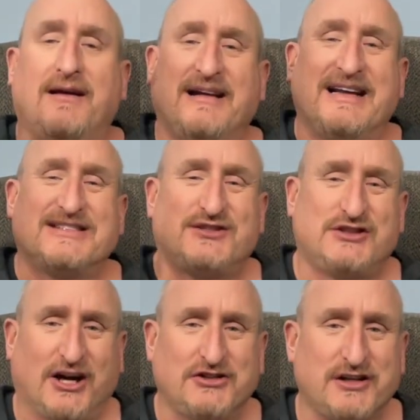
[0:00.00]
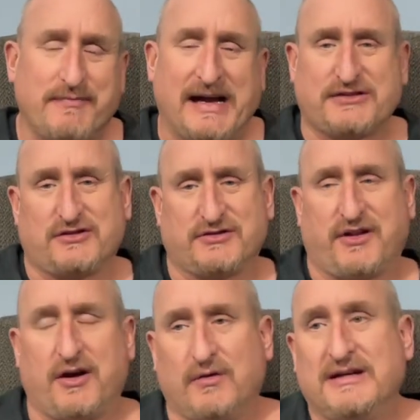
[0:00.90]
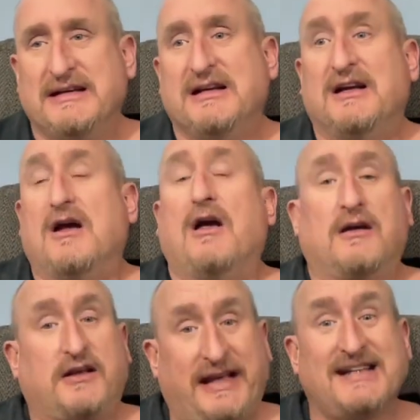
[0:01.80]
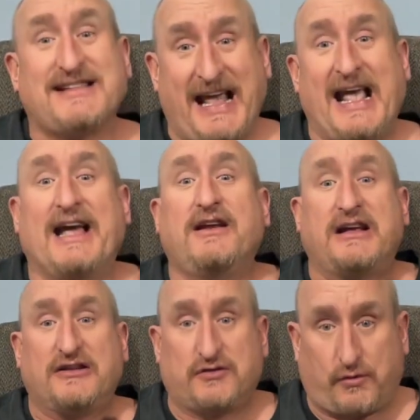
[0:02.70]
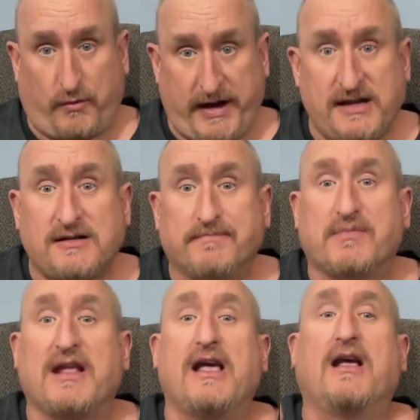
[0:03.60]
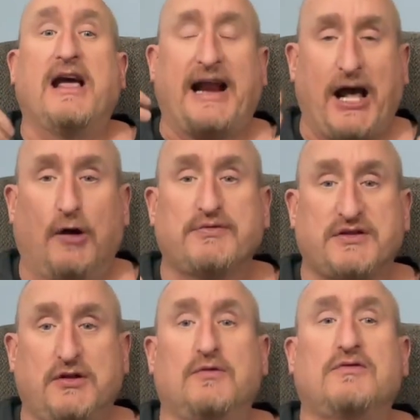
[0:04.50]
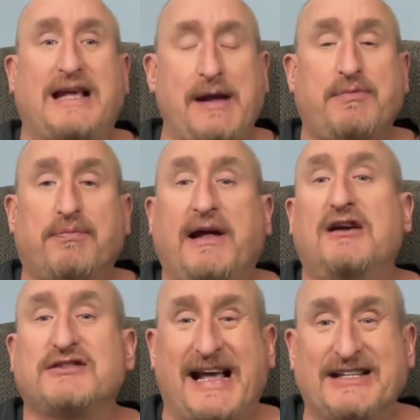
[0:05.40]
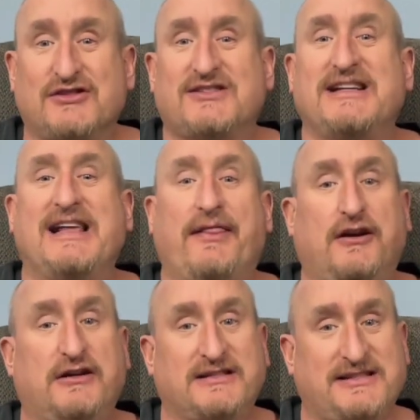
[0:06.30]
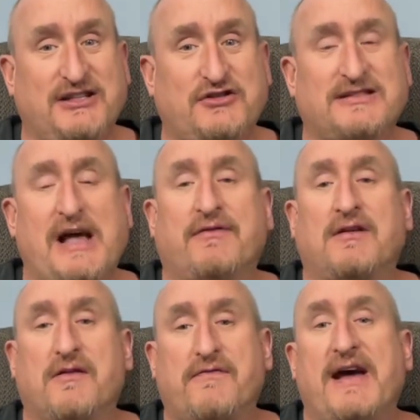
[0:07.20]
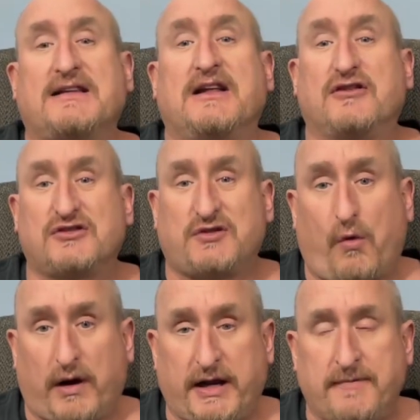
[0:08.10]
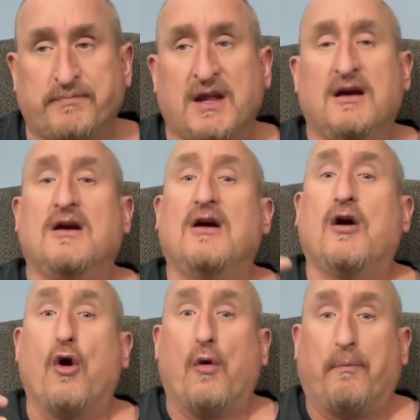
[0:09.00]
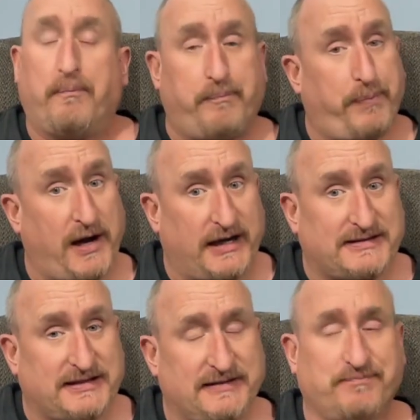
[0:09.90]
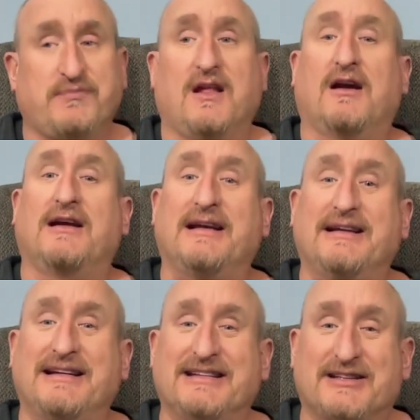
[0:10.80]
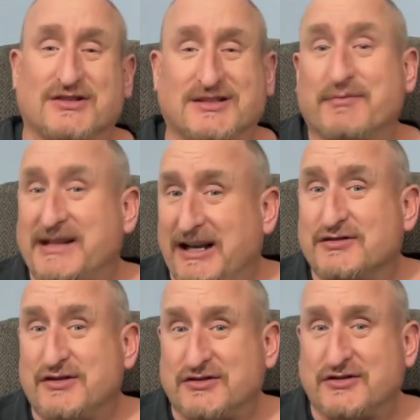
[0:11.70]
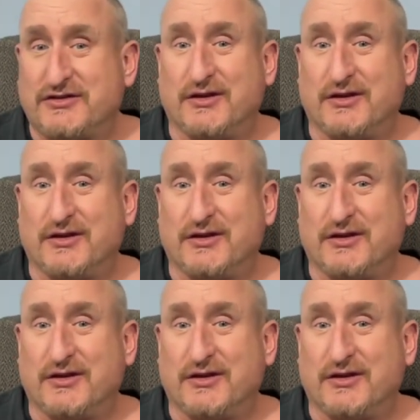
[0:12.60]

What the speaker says: As dungeon masters though, yes and is great. It helps you keep the player's agency and their decisions having an effect on the story. But there's something else you should do.